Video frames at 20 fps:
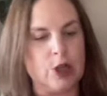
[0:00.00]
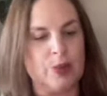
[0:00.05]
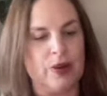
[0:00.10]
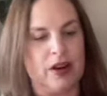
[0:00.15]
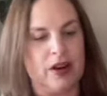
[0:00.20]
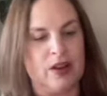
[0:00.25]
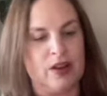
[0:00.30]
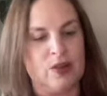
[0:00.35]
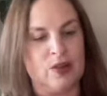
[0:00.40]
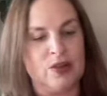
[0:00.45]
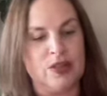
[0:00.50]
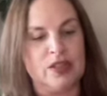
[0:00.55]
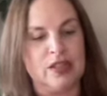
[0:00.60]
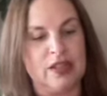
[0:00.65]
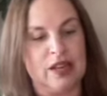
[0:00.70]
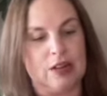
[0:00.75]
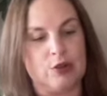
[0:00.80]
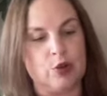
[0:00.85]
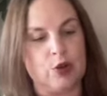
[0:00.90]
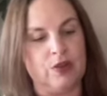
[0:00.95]
Brown's
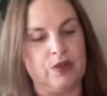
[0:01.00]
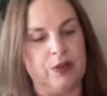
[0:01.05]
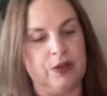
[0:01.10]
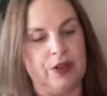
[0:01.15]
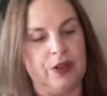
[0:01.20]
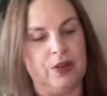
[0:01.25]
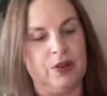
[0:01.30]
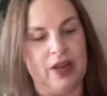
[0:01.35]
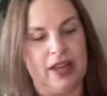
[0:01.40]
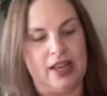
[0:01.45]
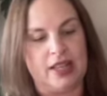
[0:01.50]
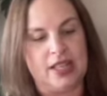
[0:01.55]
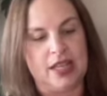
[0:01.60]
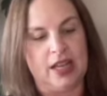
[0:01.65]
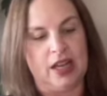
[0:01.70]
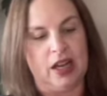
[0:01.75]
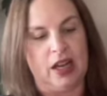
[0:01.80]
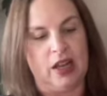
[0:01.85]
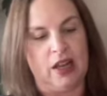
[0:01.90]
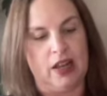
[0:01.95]
Natural Flow
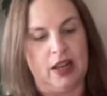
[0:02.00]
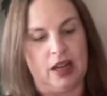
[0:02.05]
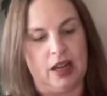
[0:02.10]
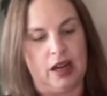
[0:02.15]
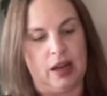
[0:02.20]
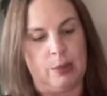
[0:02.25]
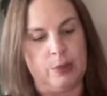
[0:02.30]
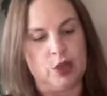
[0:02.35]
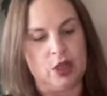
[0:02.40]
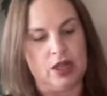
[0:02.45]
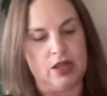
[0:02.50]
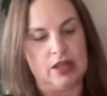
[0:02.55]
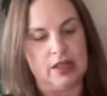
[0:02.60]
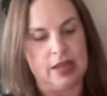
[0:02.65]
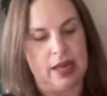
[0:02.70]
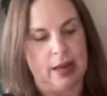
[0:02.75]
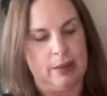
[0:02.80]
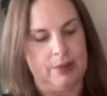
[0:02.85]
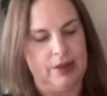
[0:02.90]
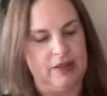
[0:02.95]
Anti-Colic Options
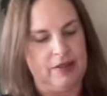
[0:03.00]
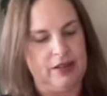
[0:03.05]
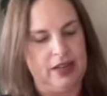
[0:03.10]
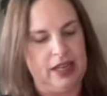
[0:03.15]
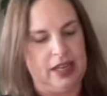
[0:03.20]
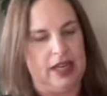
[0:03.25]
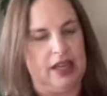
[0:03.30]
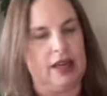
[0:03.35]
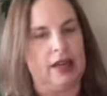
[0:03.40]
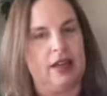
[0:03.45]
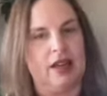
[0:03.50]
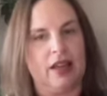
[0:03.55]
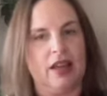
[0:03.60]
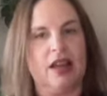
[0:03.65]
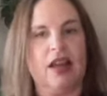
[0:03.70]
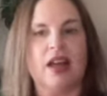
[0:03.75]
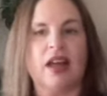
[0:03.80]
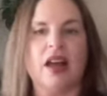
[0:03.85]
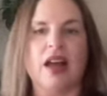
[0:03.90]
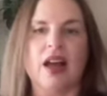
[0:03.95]
Happy Feeding.
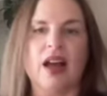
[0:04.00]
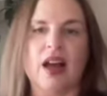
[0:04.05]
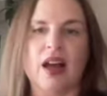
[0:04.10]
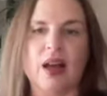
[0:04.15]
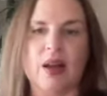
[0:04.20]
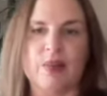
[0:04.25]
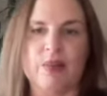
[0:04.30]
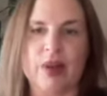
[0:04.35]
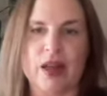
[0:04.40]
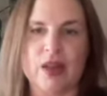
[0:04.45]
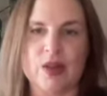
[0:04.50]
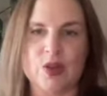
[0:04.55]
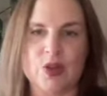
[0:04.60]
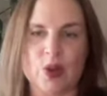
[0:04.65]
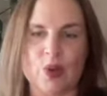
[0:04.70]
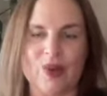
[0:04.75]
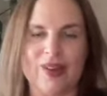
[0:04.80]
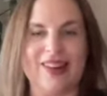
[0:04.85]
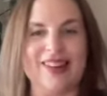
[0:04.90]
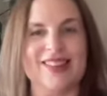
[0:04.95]
Um,
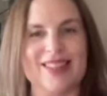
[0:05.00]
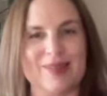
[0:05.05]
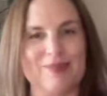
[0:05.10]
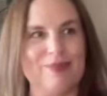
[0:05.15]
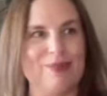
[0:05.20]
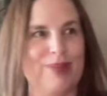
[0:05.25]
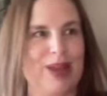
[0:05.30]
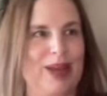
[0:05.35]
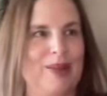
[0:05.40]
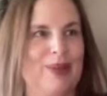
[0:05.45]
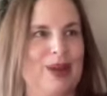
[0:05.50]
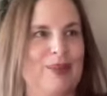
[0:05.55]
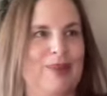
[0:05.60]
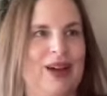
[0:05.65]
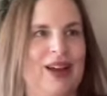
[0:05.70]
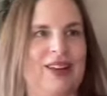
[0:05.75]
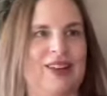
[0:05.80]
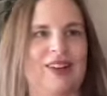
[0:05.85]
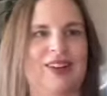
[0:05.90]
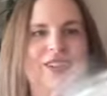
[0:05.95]
so it is a baby
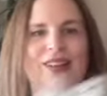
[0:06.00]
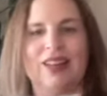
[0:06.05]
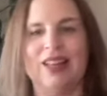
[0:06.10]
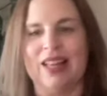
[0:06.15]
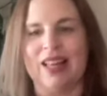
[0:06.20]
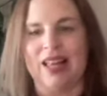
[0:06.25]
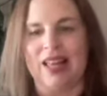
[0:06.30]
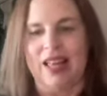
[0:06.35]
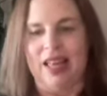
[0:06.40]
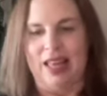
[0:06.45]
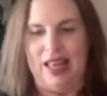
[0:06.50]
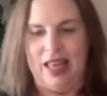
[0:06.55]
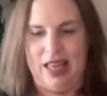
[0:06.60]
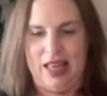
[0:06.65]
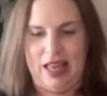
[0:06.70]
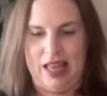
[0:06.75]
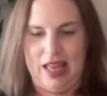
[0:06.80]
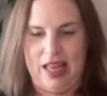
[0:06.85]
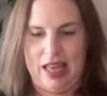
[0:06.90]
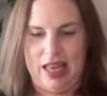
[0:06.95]
bottle.
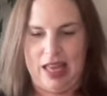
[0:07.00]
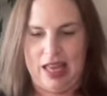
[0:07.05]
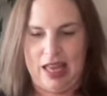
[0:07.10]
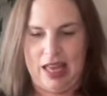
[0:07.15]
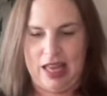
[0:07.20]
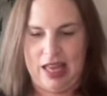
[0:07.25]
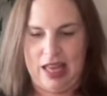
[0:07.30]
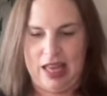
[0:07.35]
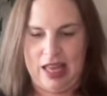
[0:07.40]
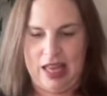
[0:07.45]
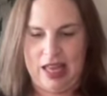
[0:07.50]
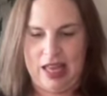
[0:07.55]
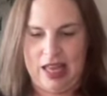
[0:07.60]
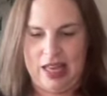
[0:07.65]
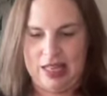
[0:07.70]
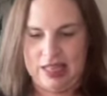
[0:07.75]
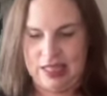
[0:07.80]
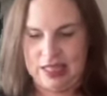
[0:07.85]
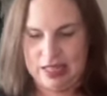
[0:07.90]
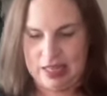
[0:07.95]

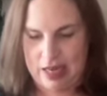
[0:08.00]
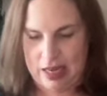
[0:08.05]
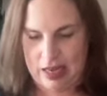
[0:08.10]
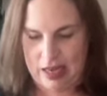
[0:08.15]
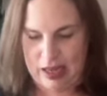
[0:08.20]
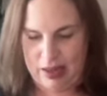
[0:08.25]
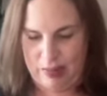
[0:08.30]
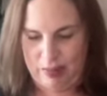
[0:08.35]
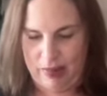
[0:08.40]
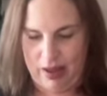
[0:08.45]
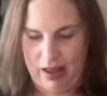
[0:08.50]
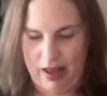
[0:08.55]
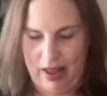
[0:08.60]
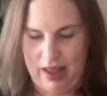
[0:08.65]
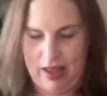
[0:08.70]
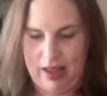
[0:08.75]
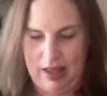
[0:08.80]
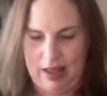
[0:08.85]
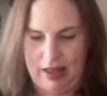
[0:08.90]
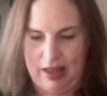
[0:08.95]
And um,
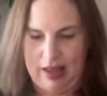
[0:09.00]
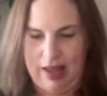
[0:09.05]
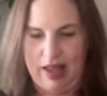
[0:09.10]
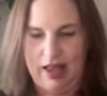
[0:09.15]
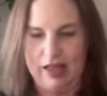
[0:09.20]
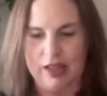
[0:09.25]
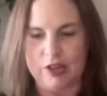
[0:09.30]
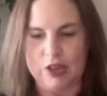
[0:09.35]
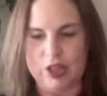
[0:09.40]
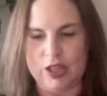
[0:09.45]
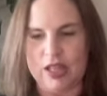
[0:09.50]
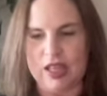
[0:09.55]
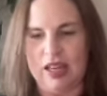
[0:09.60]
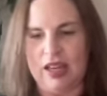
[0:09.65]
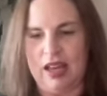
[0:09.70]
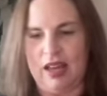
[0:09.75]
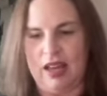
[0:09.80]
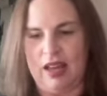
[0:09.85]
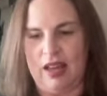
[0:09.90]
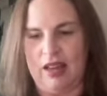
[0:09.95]
I
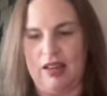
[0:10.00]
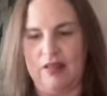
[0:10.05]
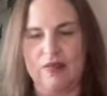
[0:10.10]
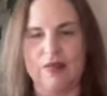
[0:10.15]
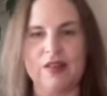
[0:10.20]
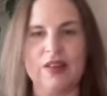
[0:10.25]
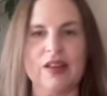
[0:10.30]
actually have,